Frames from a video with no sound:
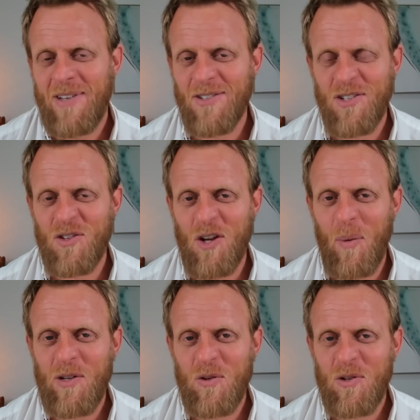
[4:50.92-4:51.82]
Tesla's not
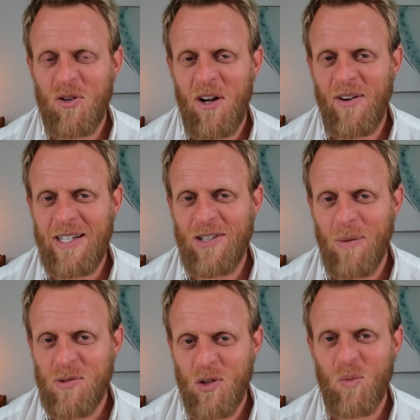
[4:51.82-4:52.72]
coming to Australia
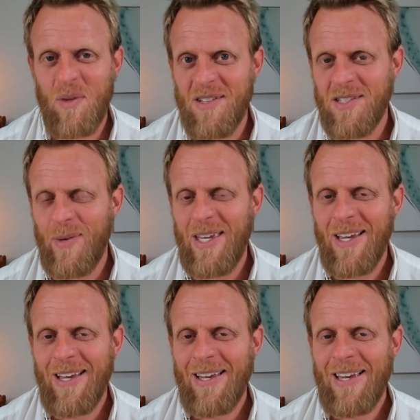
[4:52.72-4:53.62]
anytime soon with their Semi.
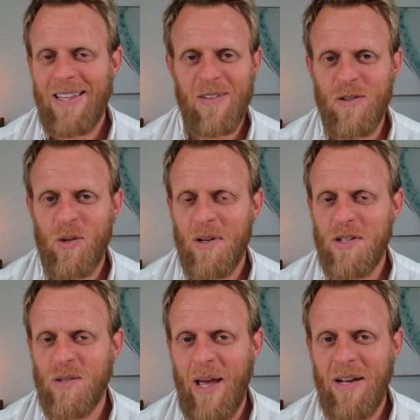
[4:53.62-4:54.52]
They've got too much
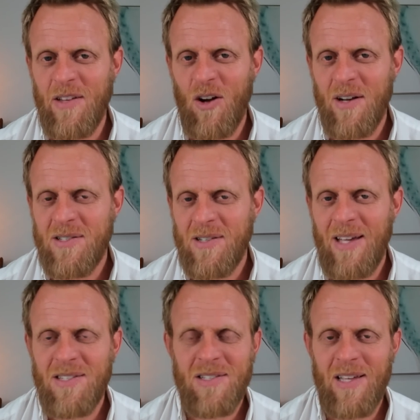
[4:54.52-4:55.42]
demand in the United
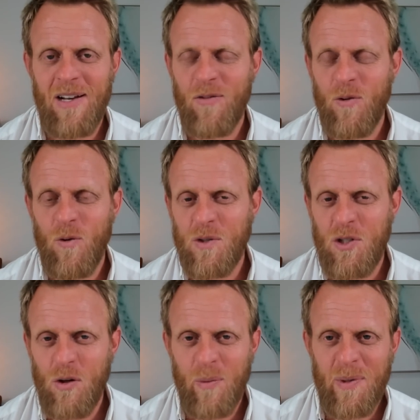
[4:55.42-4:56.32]
States, and then of course
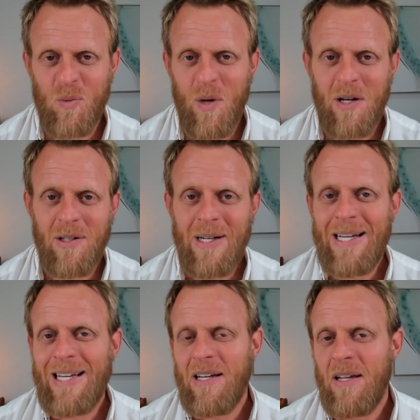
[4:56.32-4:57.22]
Europe as well.
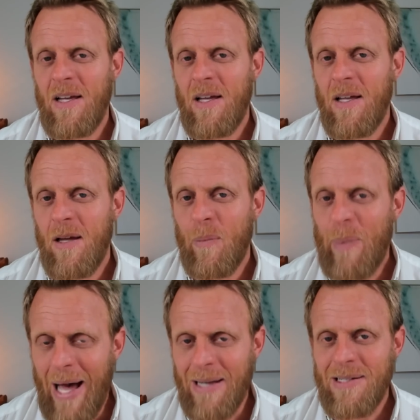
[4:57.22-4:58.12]

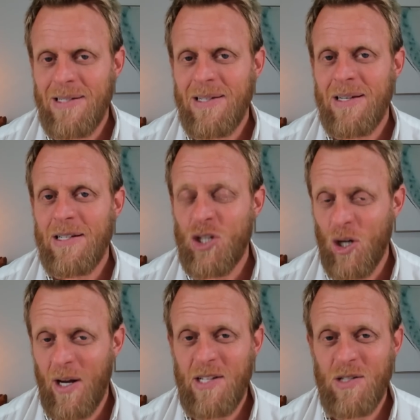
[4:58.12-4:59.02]
But
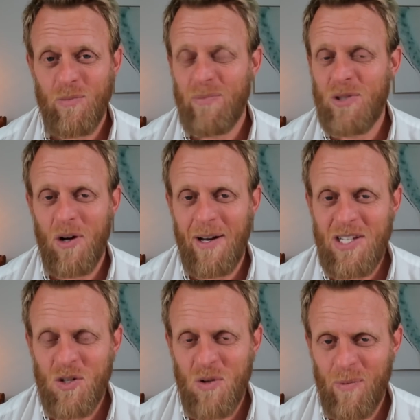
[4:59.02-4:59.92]
Chinese
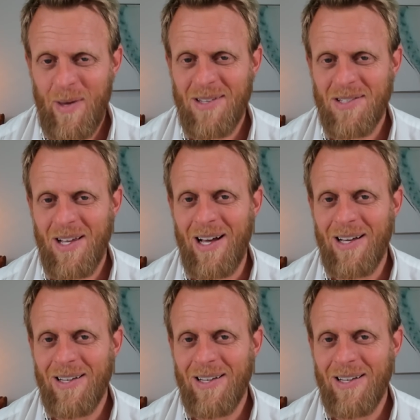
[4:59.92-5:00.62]
Chinese truck makers are.